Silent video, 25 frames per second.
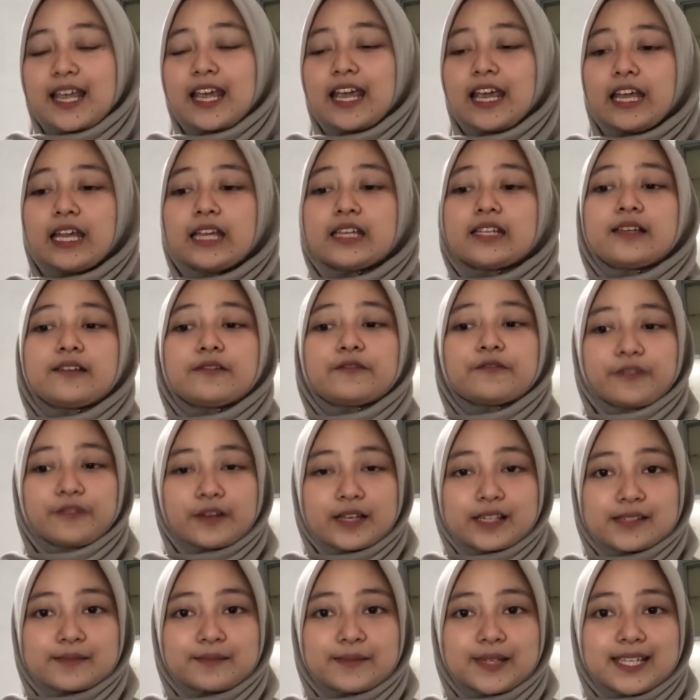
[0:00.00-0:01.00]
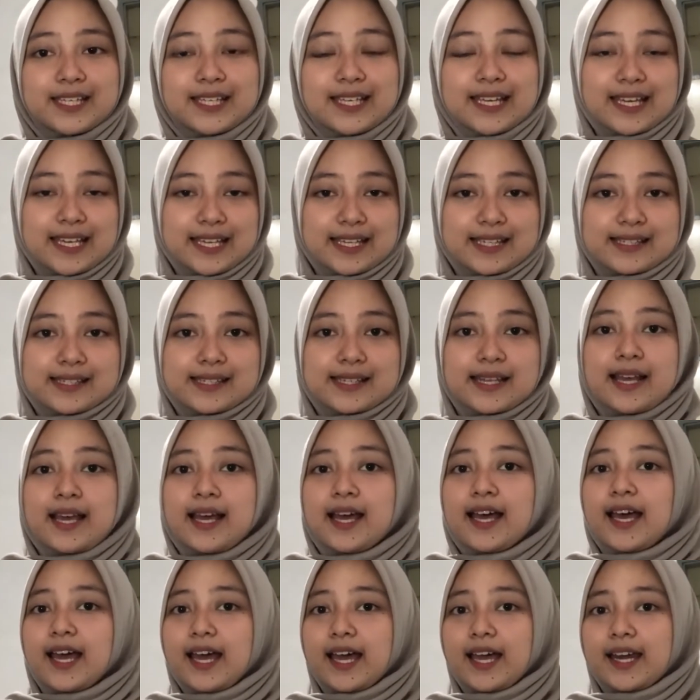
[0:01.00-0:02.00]
Investment is
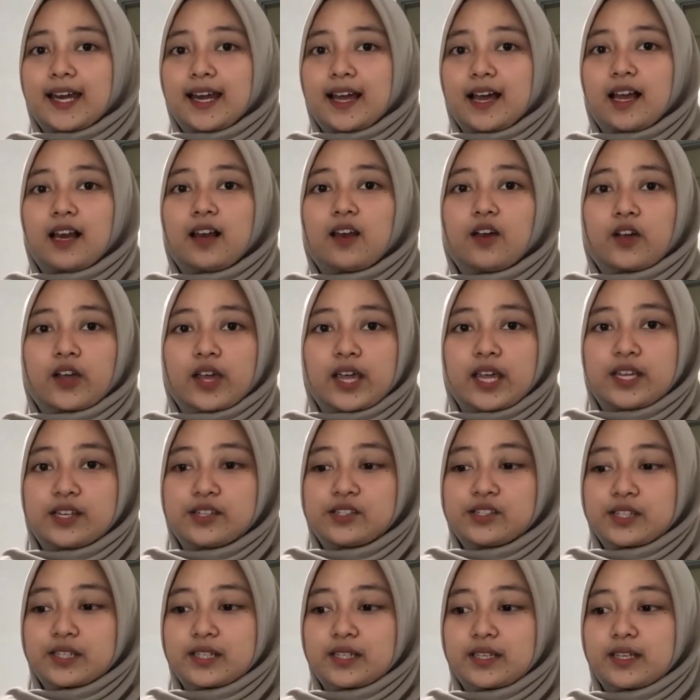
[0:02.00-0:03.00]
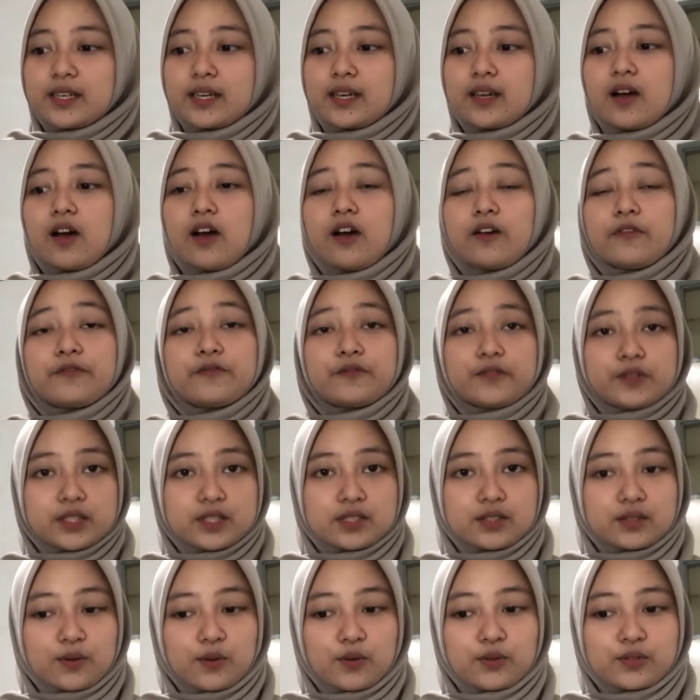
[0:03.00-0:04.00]
an allocation of
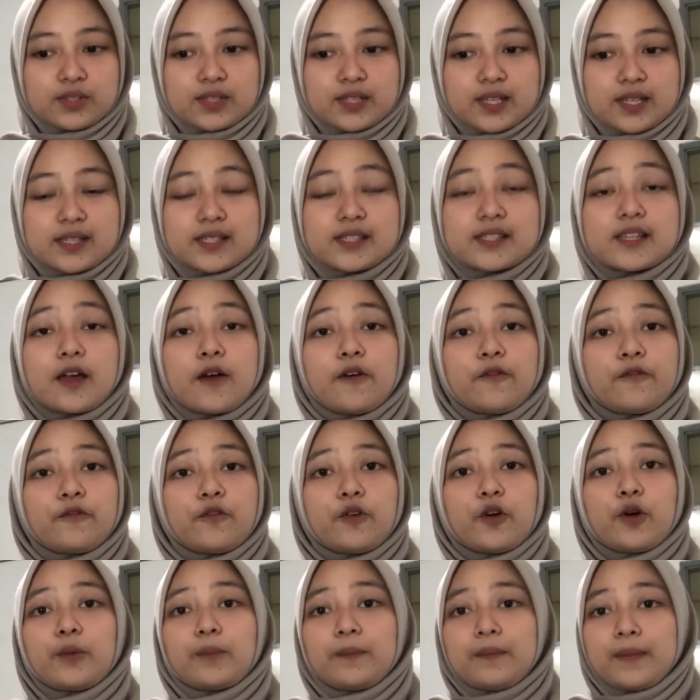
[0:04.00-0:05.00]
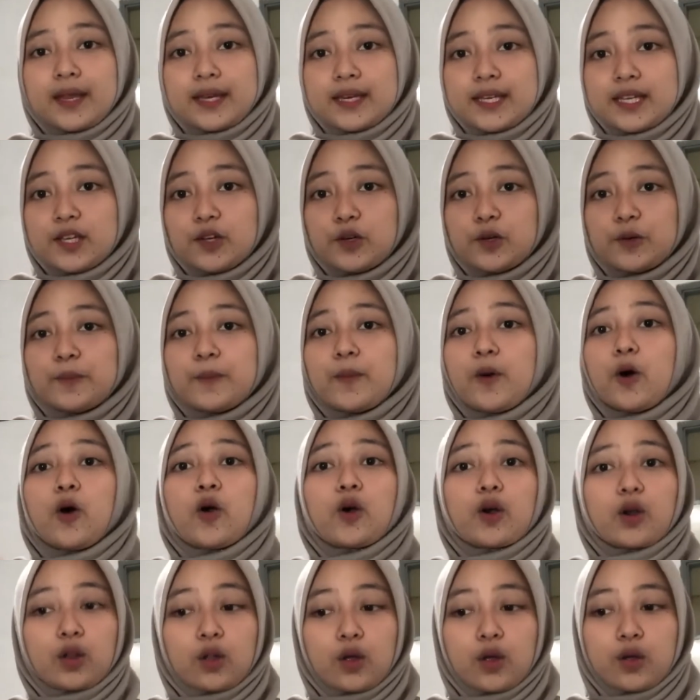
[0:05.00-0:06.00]
resources for medium or
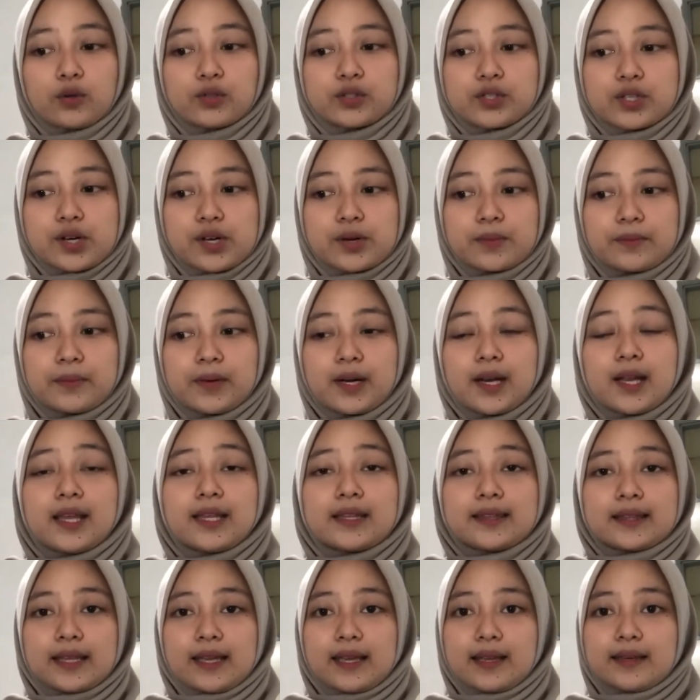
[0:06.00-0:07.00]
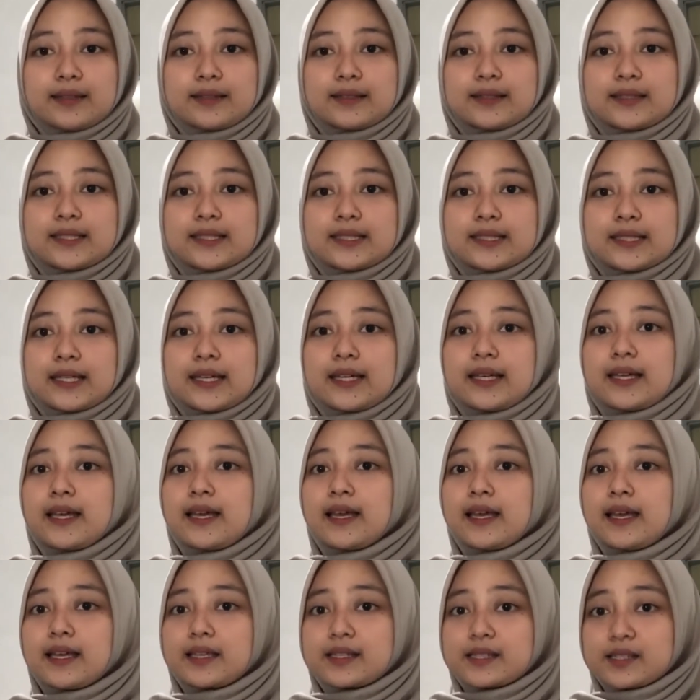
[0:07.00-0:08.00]
long term than the
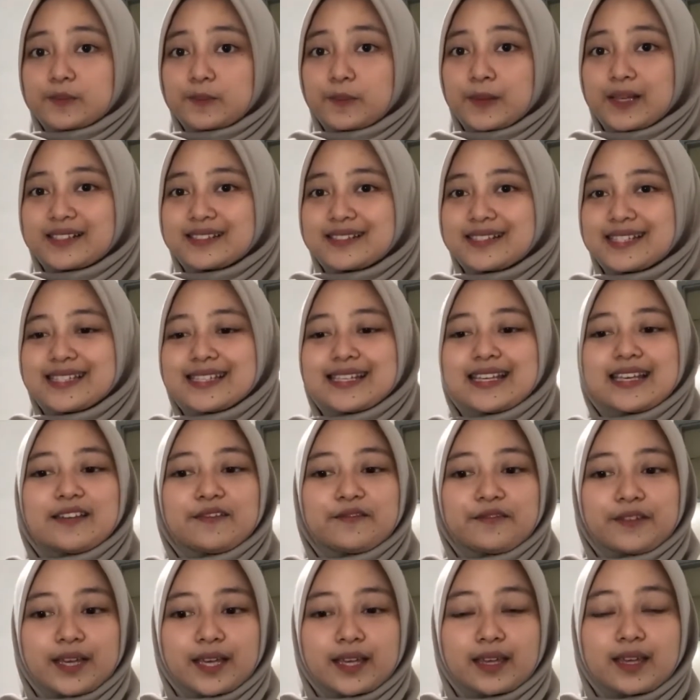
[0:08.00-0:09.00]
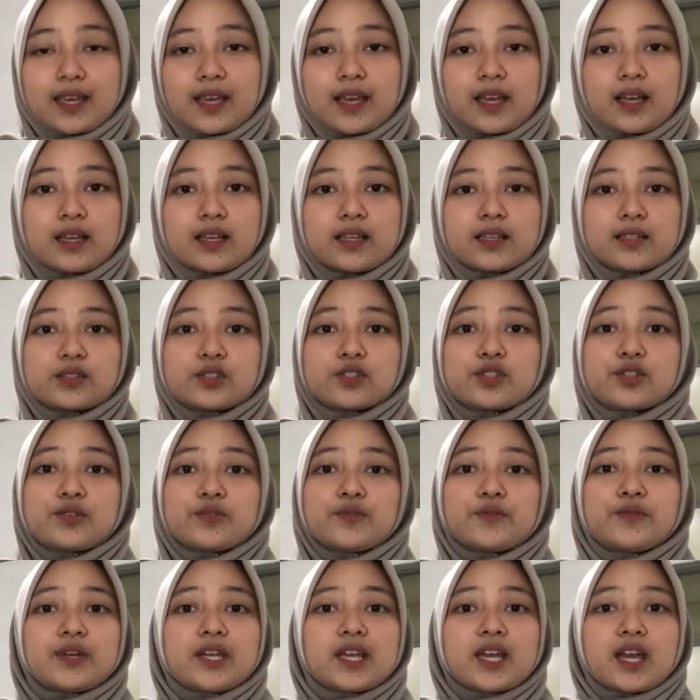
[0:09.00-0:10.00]
expected effect to
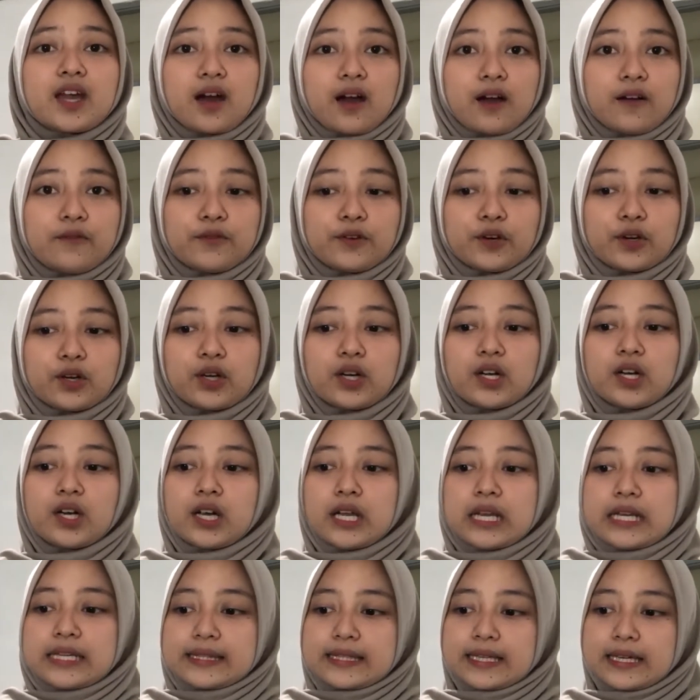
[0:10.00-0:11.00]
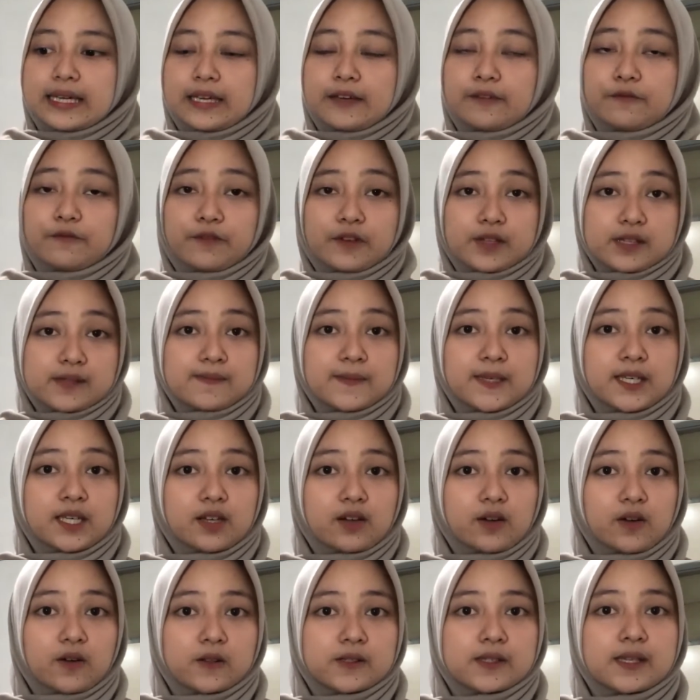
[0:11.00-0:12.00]
recover the investment
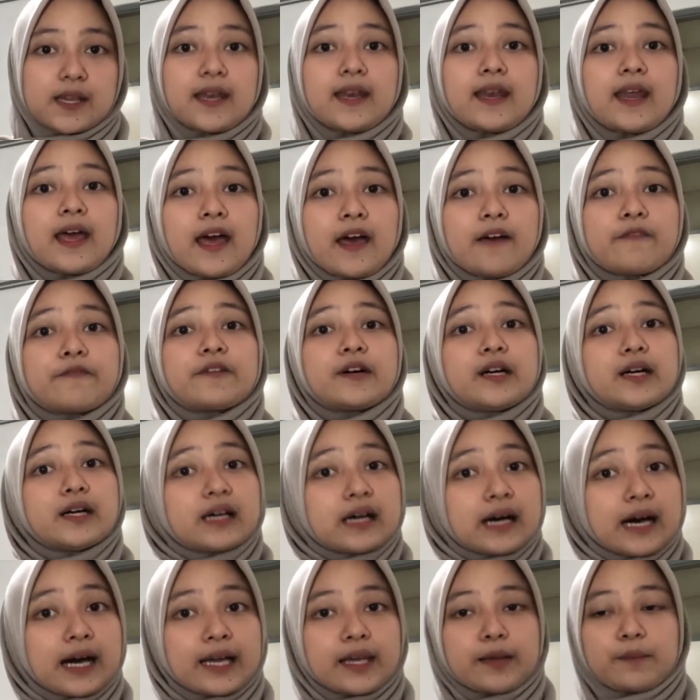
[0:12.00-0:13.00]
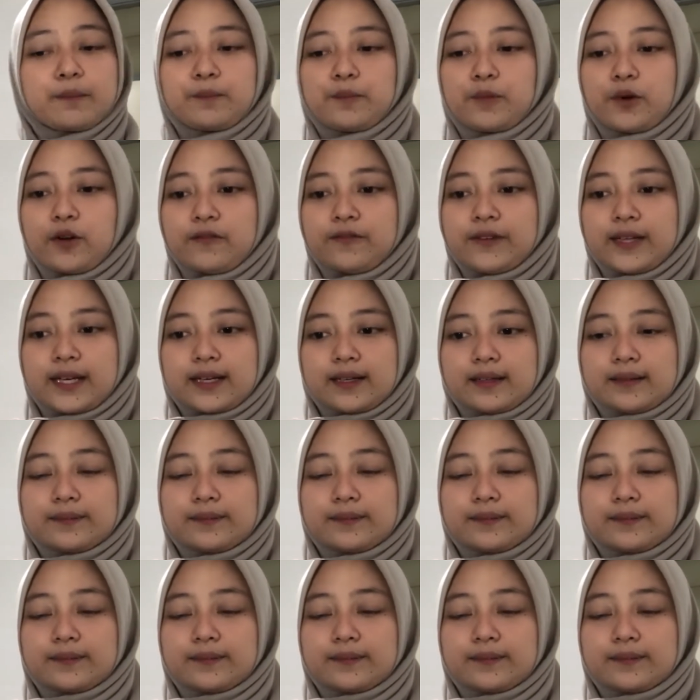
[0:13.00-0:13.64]
cost and have a high profit.